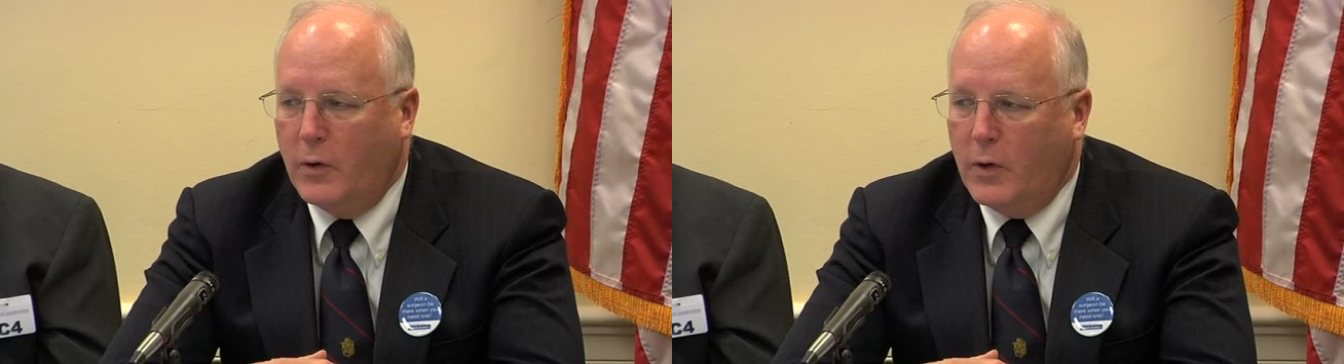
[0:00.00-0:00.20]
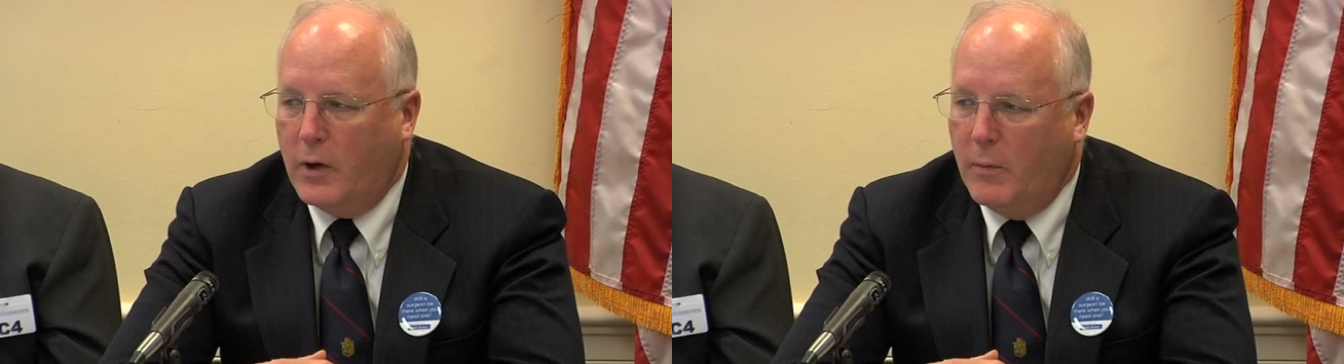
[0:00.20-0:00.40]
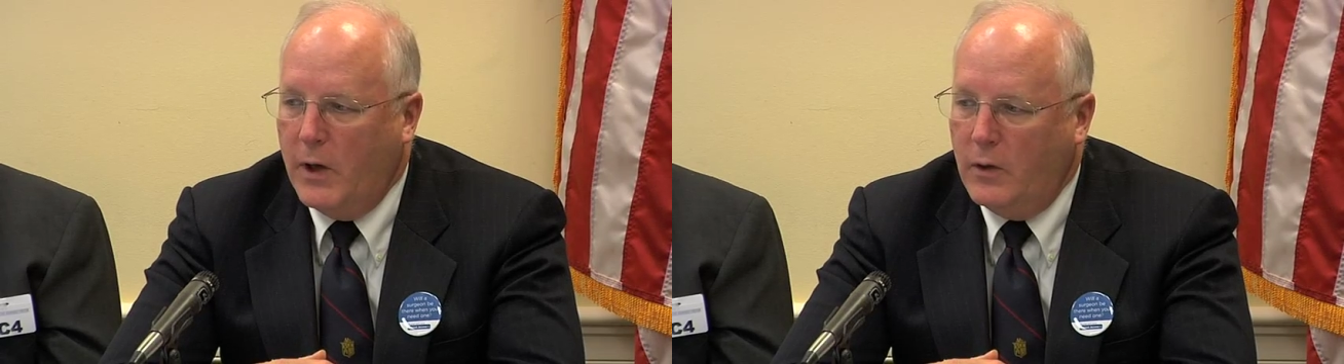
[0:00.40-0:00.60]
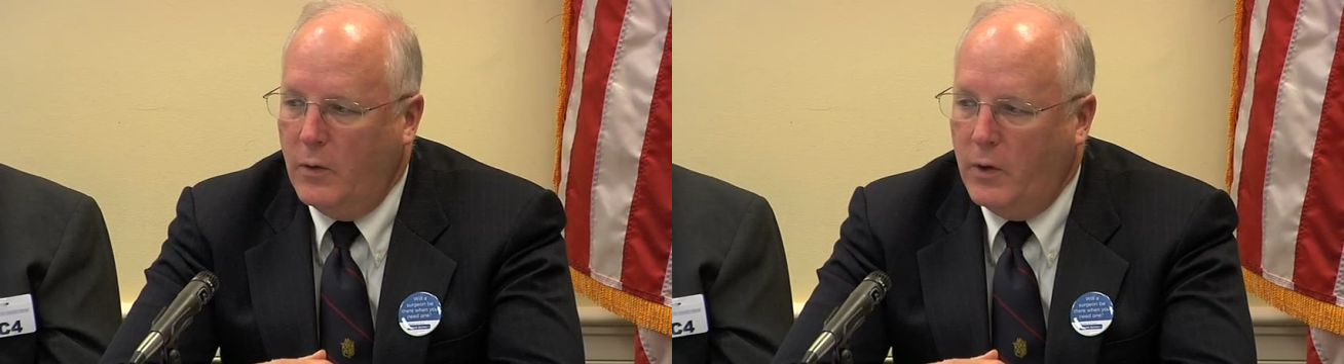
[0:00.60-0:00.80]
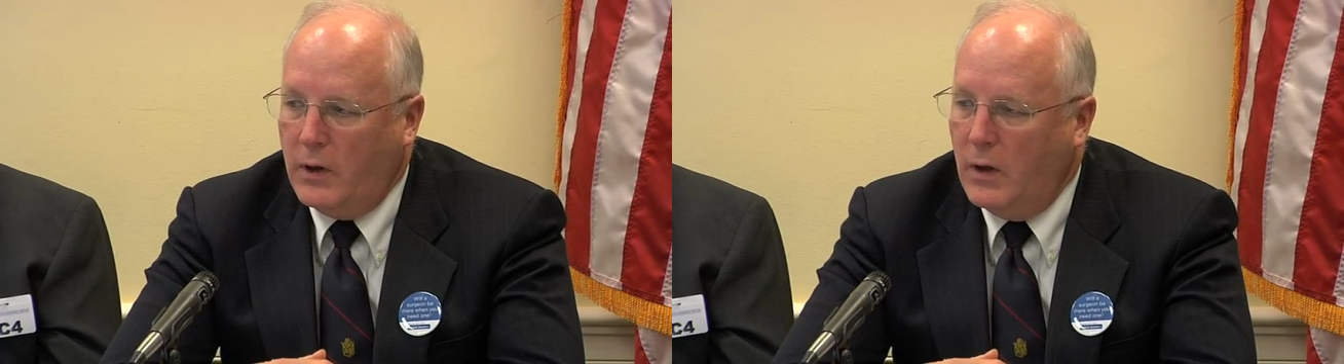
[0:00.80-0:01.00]
to think about
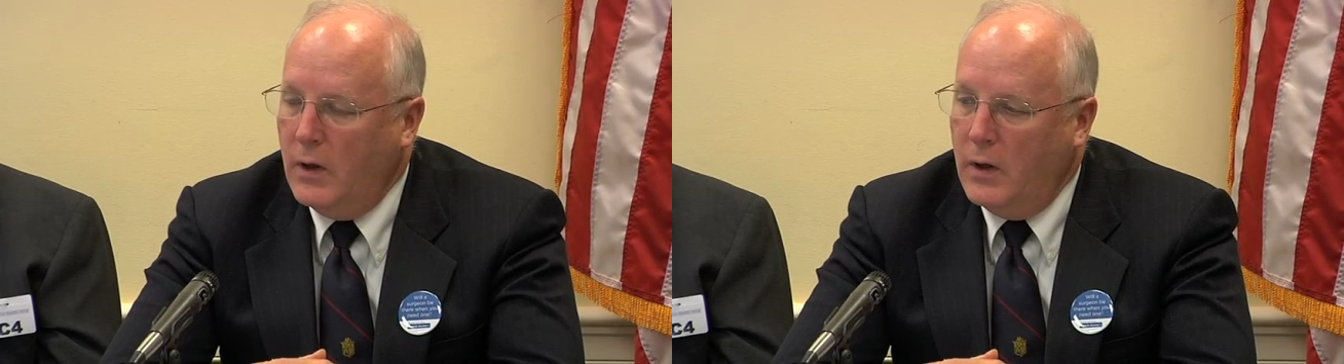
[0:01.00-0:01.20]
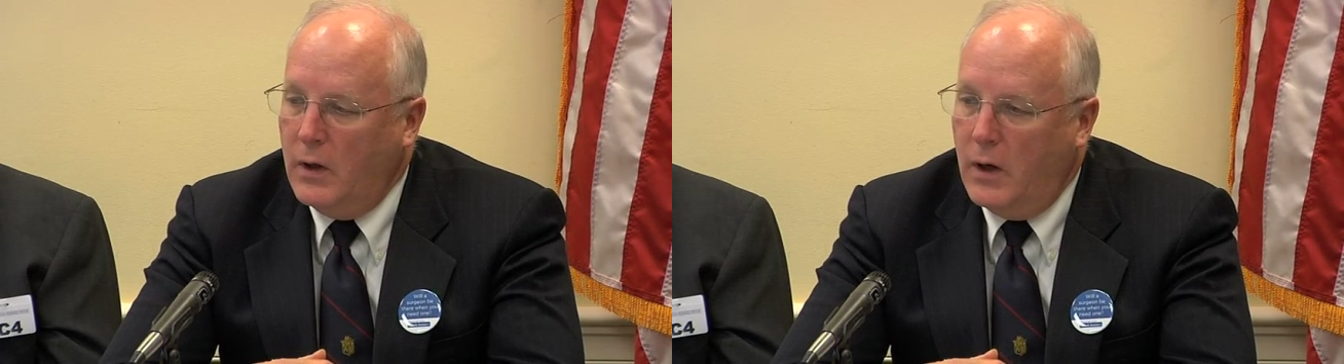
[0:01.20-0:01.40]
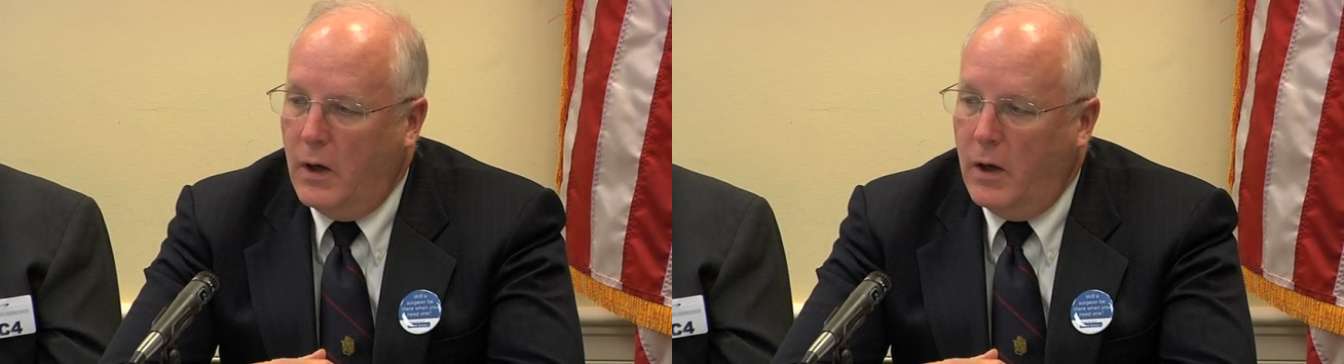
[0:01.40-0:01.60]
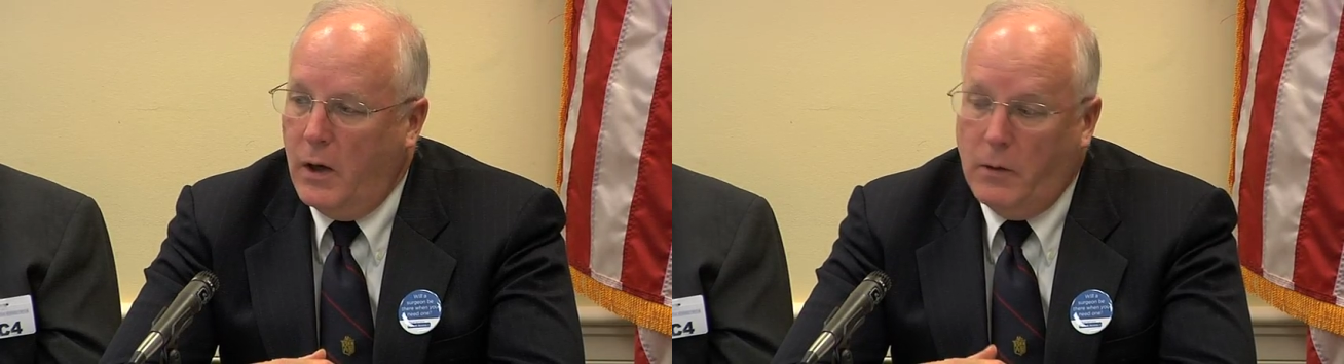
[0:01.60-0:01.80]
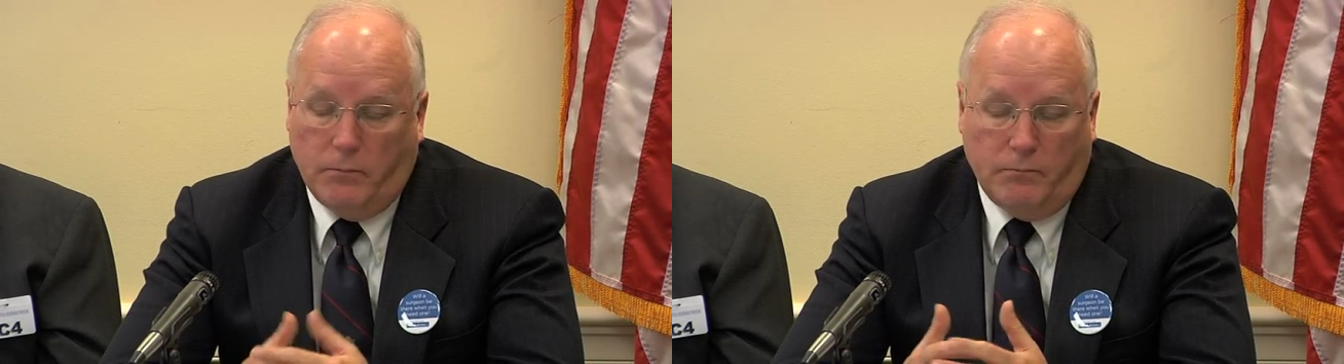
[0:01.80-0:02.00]
doing,
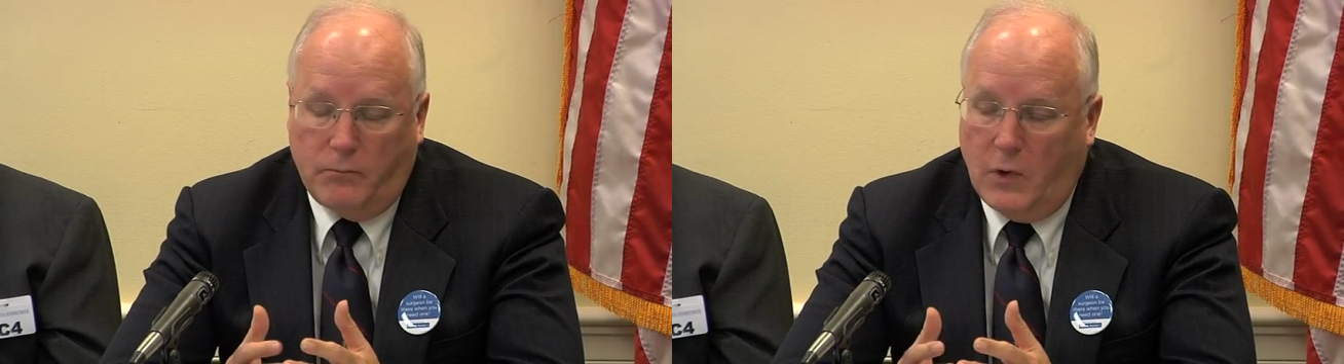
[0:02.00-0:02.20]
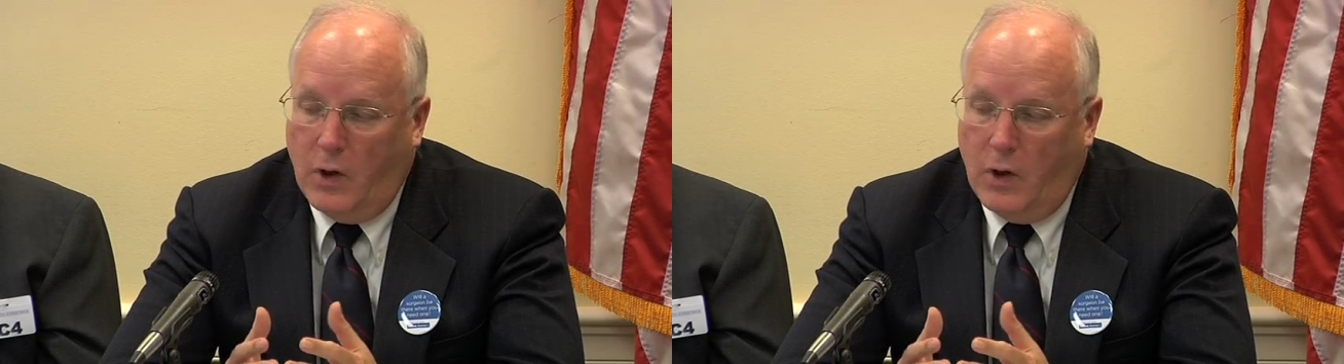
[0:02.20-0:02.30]
um,